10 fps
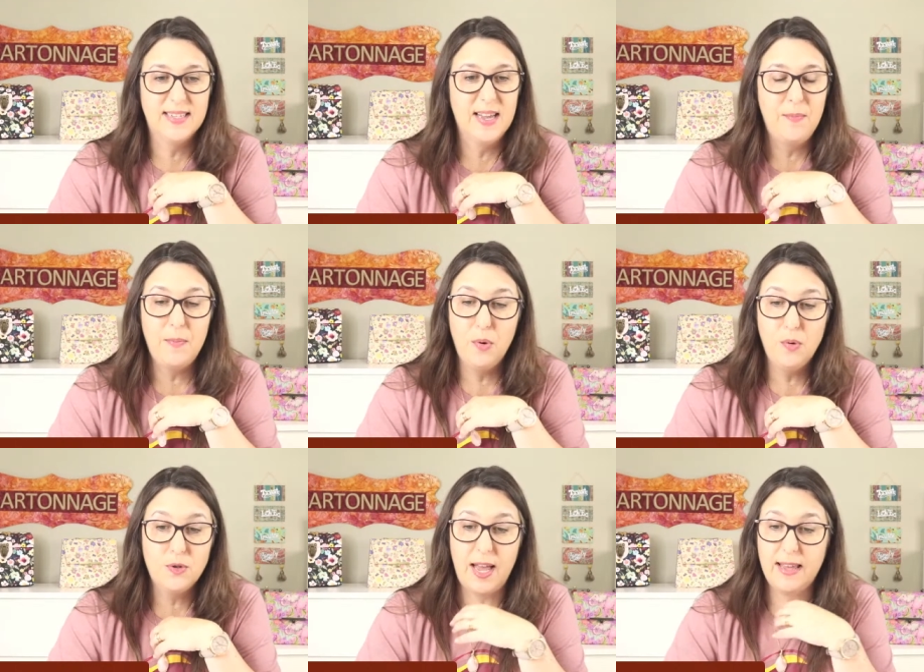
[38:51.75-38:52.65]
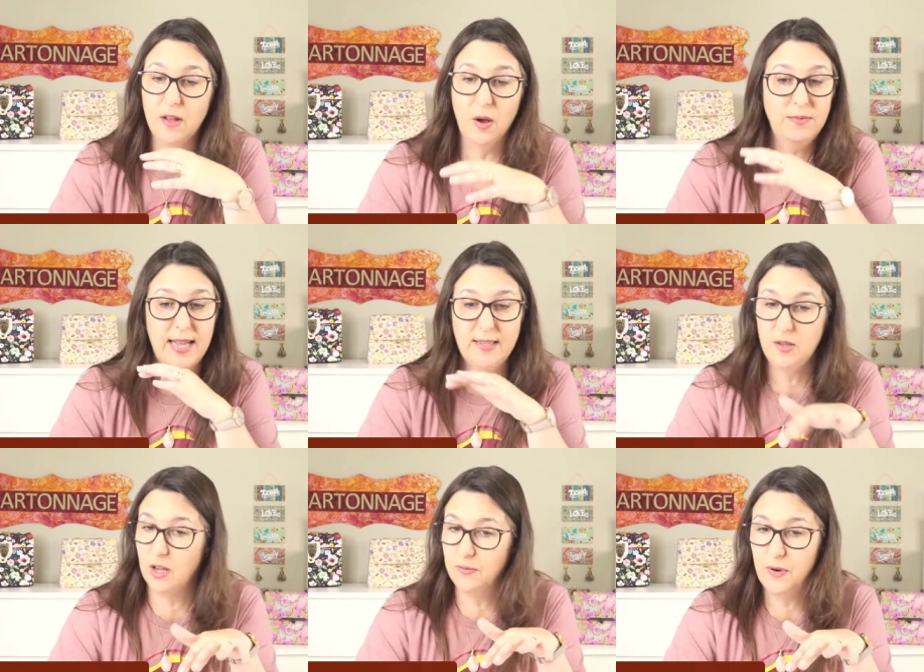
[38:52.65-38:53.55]
Some people will say, no, that's
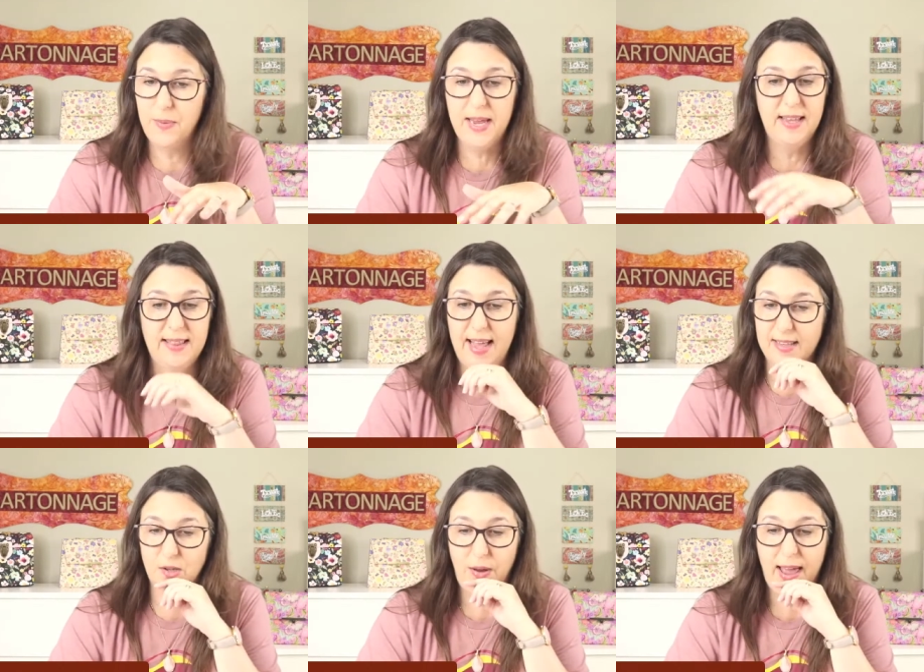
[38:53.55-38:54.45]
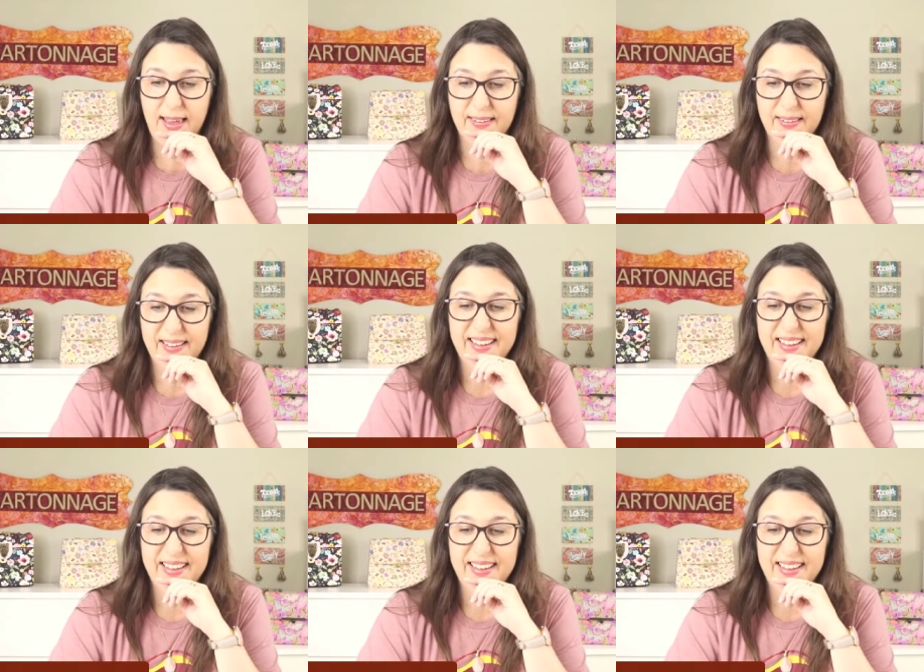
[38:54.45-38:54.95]
not for me, and that's okay.